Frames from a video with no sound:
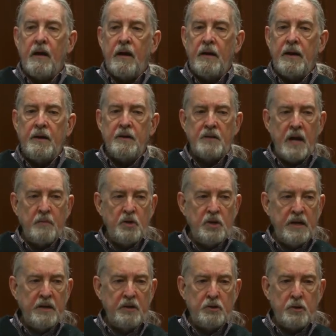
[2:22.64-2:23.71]
Anytime you
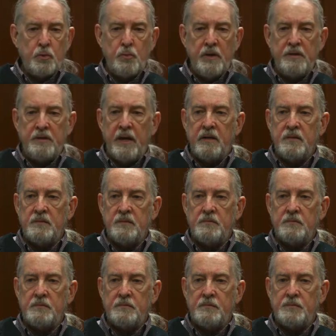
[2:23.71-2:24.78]
get into the retail
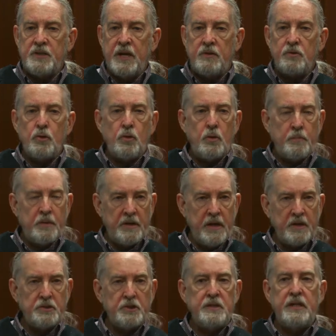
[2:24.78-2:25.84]
sector or
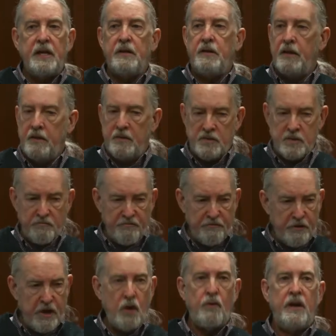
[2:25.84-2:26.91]
production, then it's
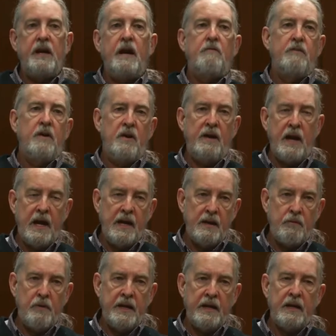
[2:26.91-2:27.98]
very, very highly
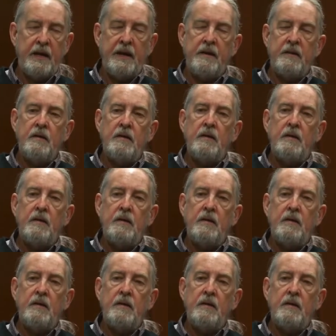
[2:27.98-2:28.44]
regulated.